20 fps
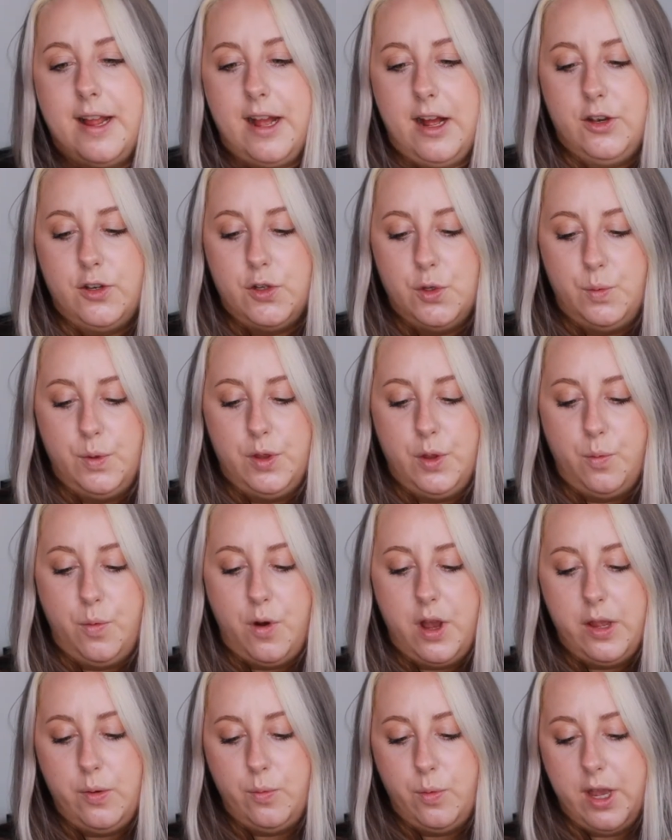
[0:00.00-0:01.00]
candle with a
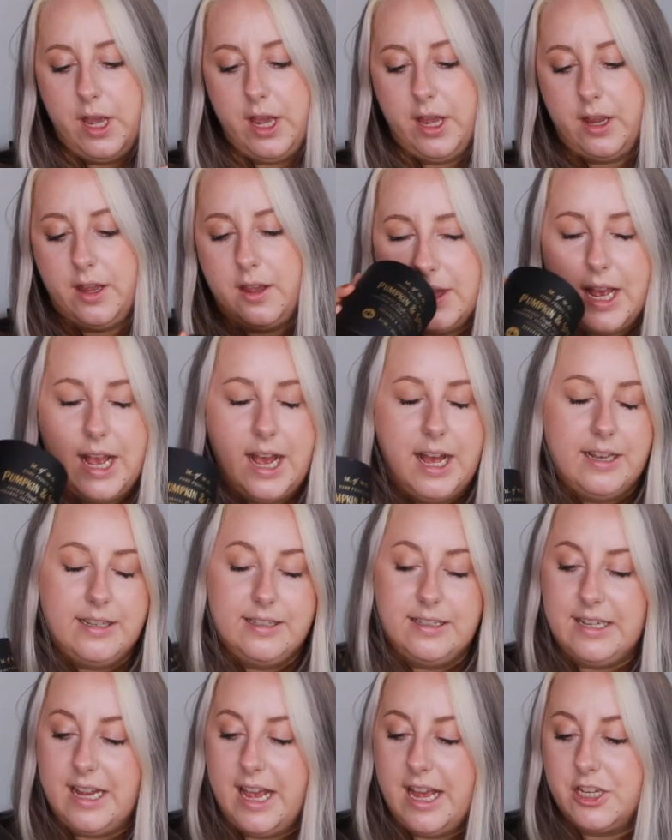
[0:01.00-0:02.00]
white wick.
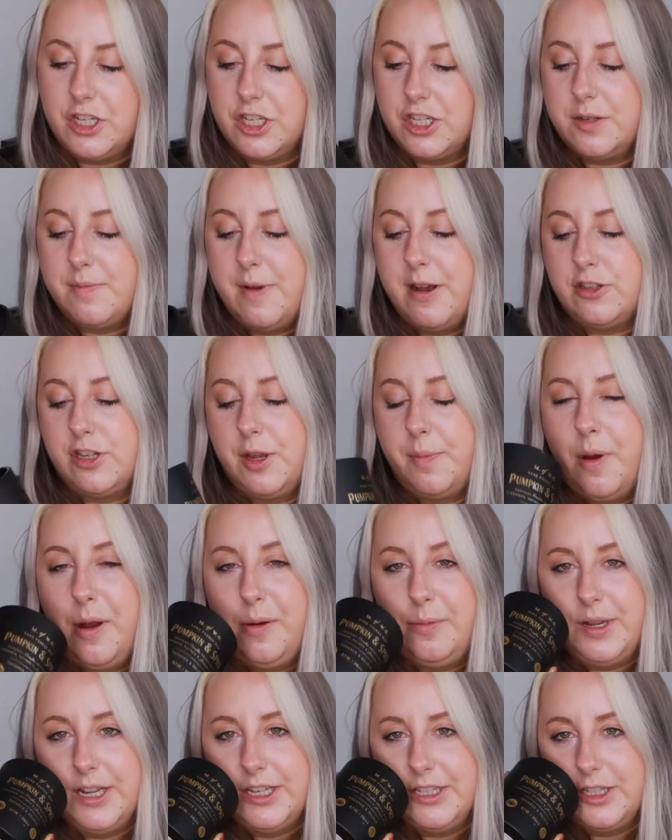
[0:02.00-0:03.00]
And yeah, it just smells like
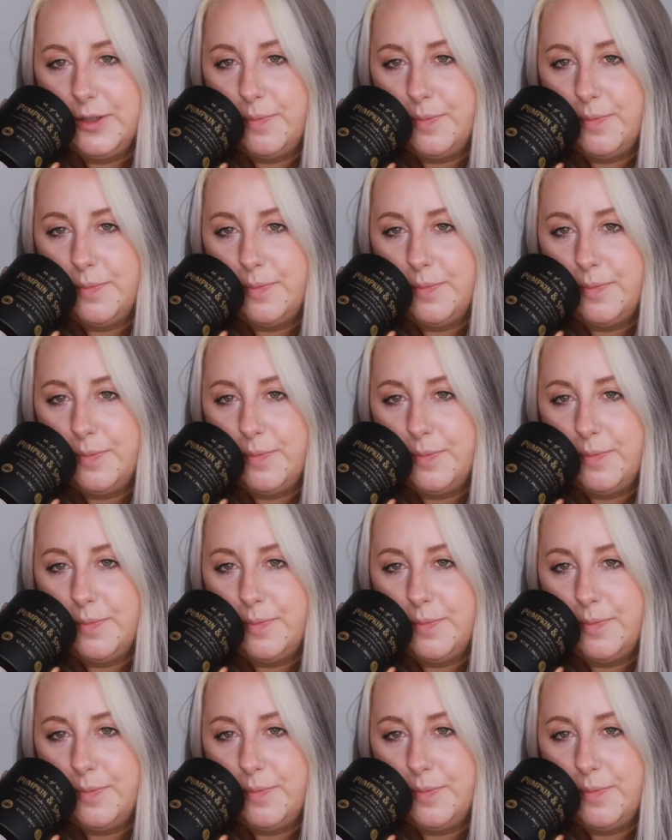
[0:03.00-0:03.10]
pumpkin